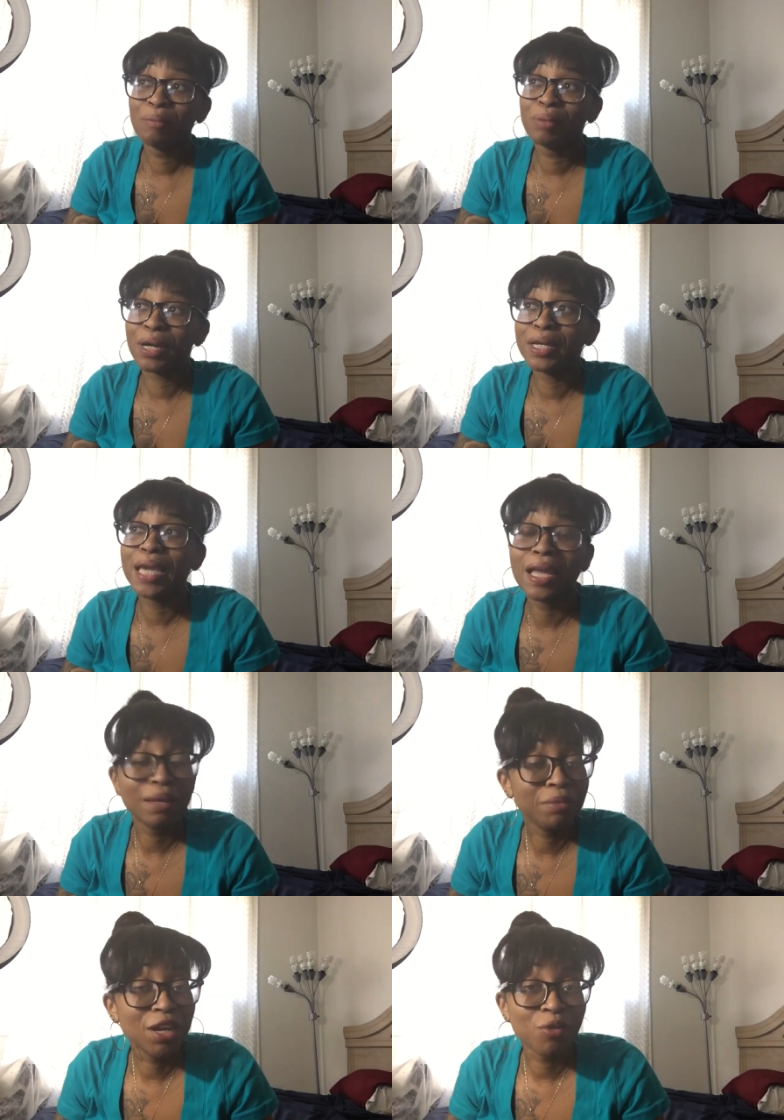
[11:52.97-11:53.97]
But yeah,
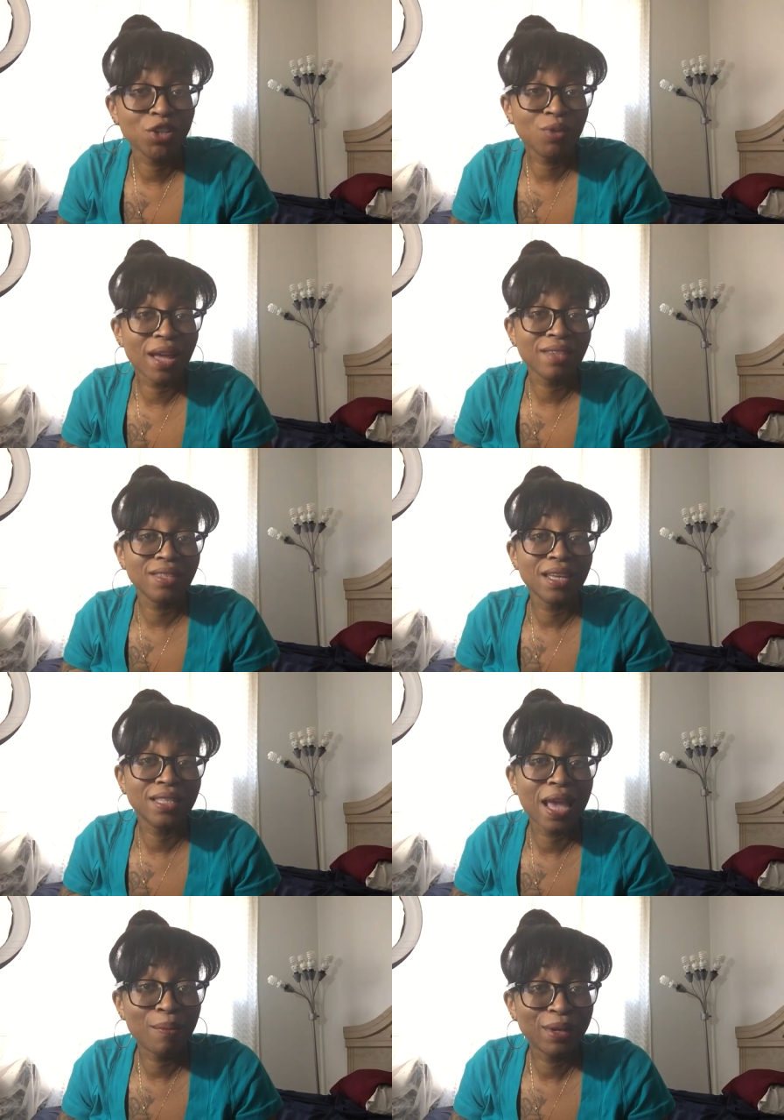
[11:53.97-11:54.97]
let me know what you guys
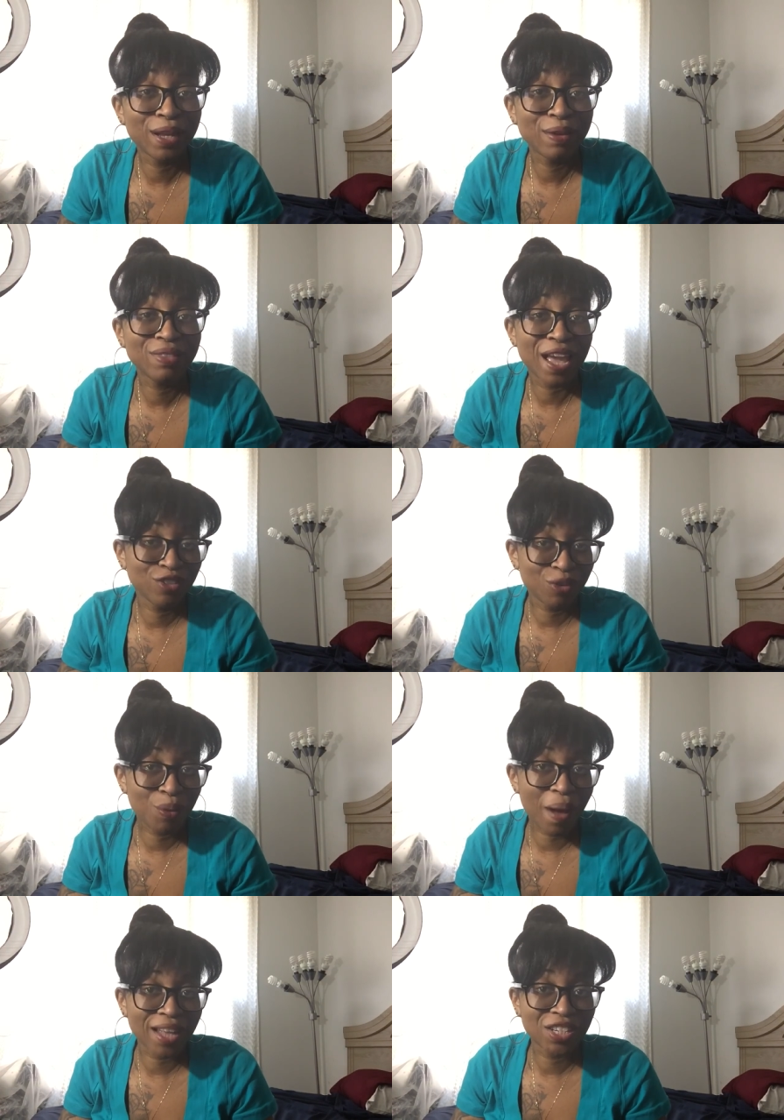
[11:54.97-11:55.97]
think down below. Thanks for
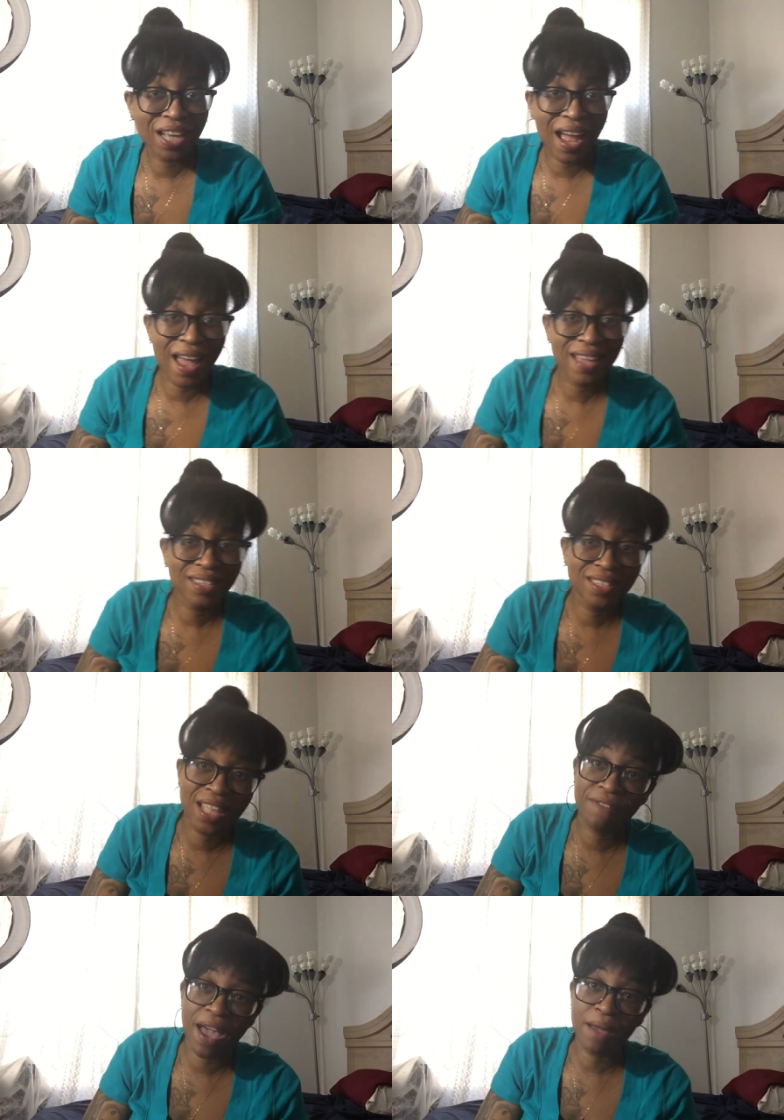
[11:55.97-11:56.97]
watching, guys.
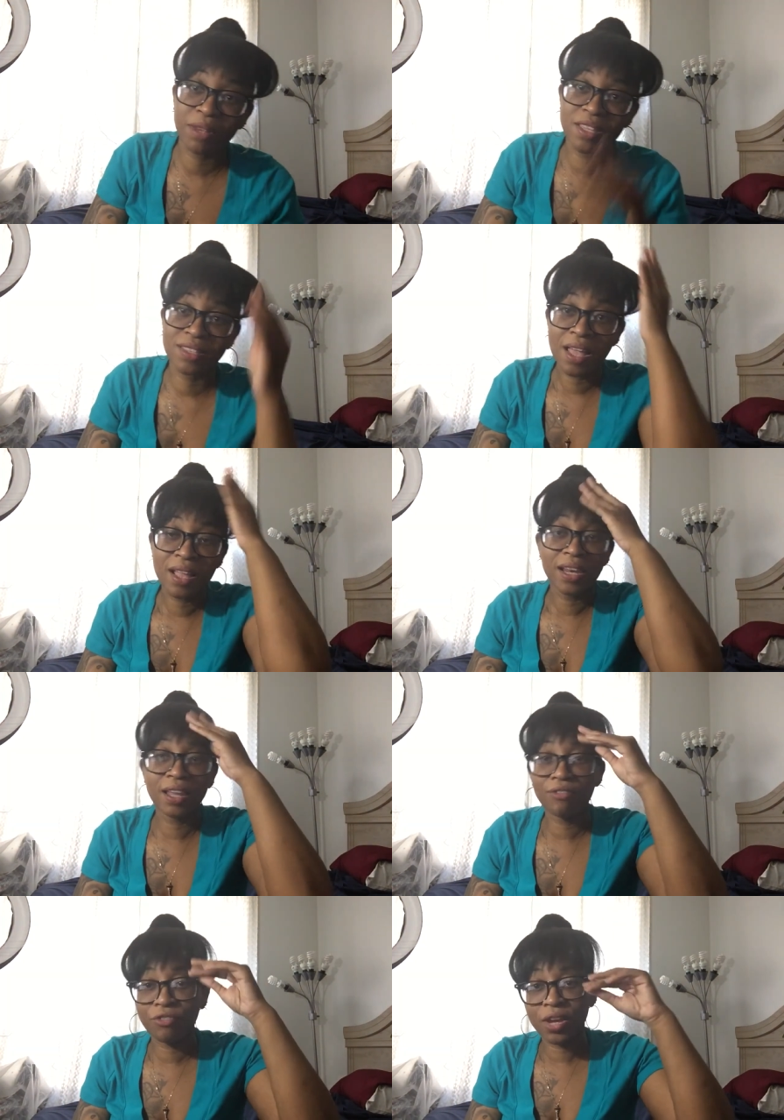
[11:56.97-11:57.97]
Stay fabulous,
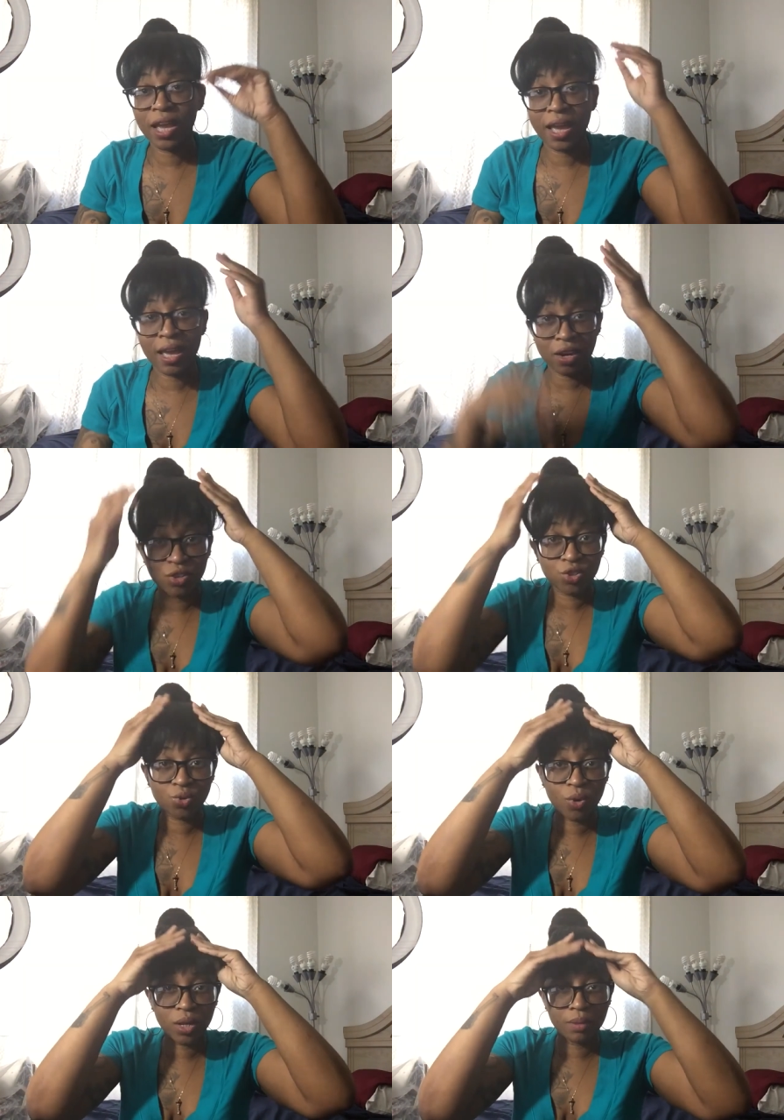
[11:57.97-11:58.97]
live free, and
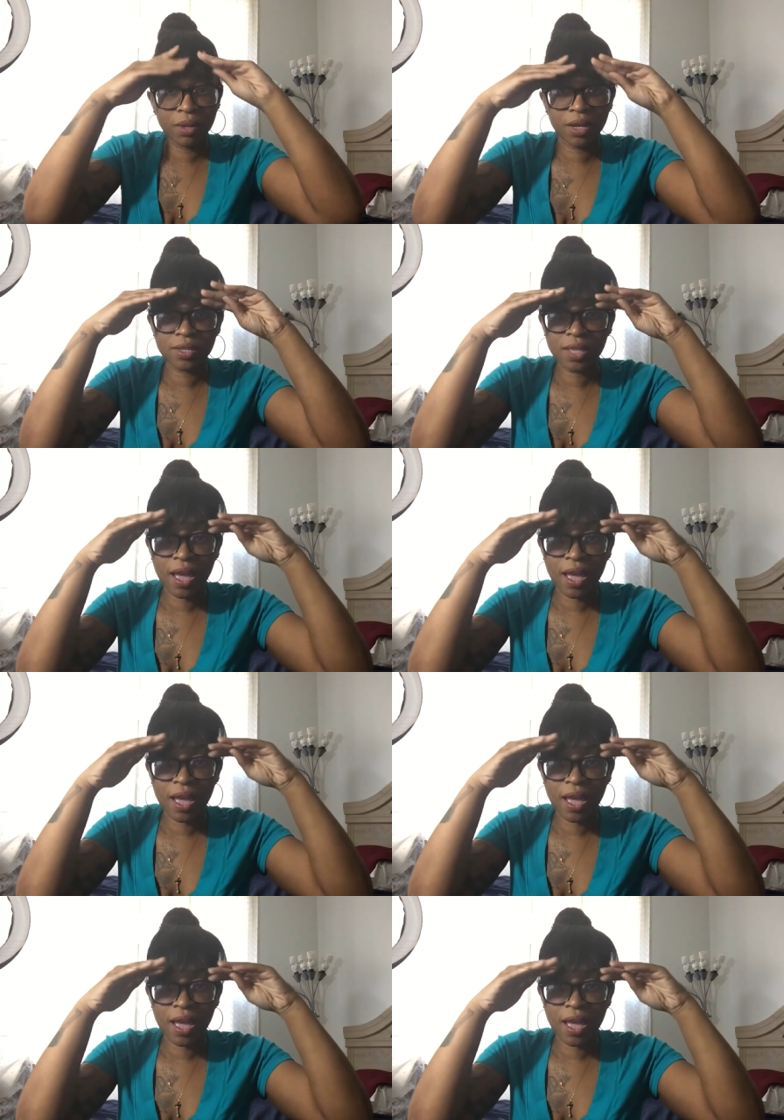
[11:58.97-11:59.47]
soar limitless.